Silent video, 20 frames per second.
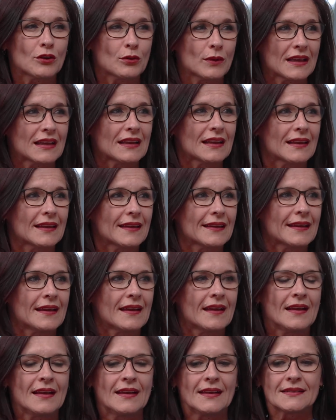quickly.
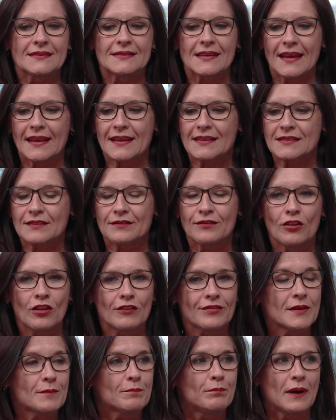Tech is
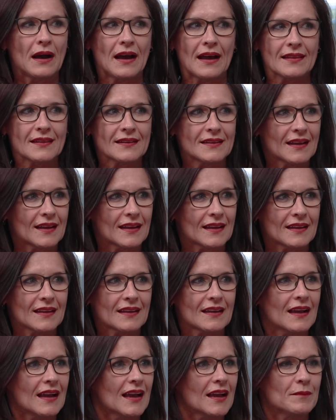evolving by the
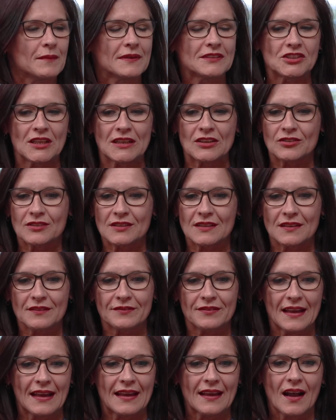day. Generative
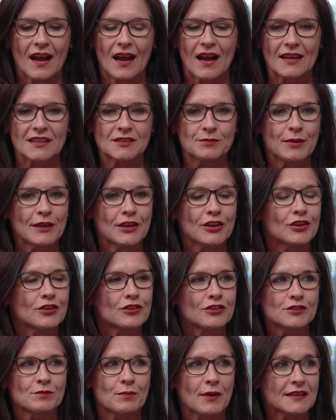AI is being
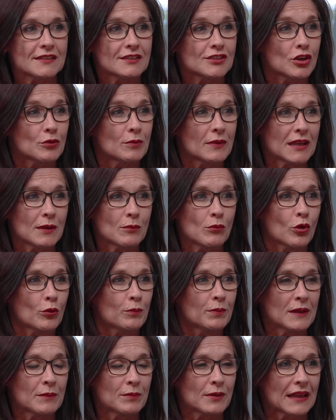used by so many more
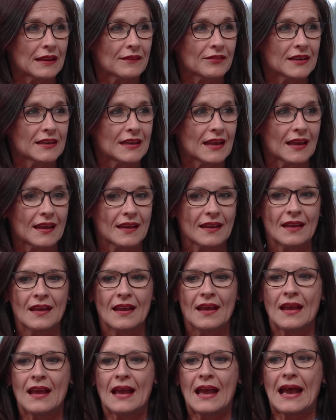people every day.
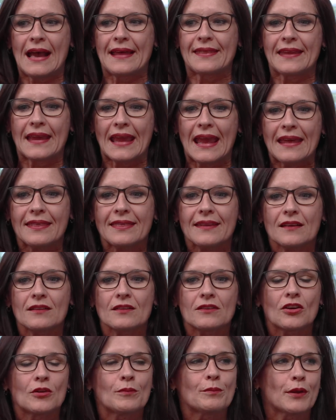And the
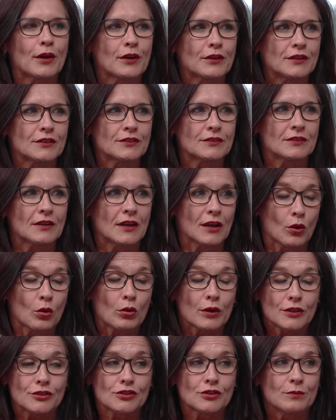ethical component,
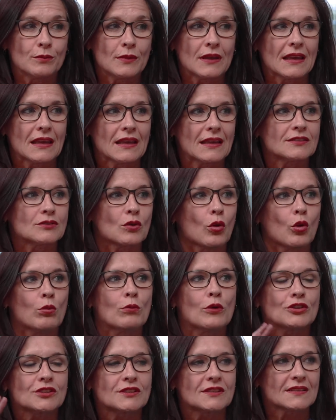according to me, is
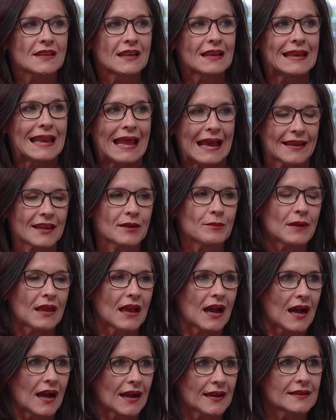almost lagging
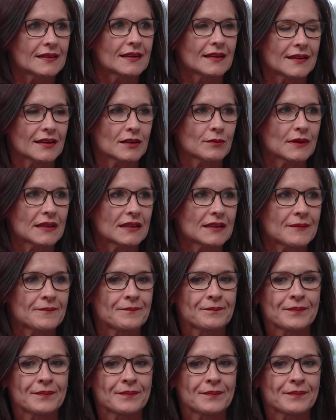behind a little bit.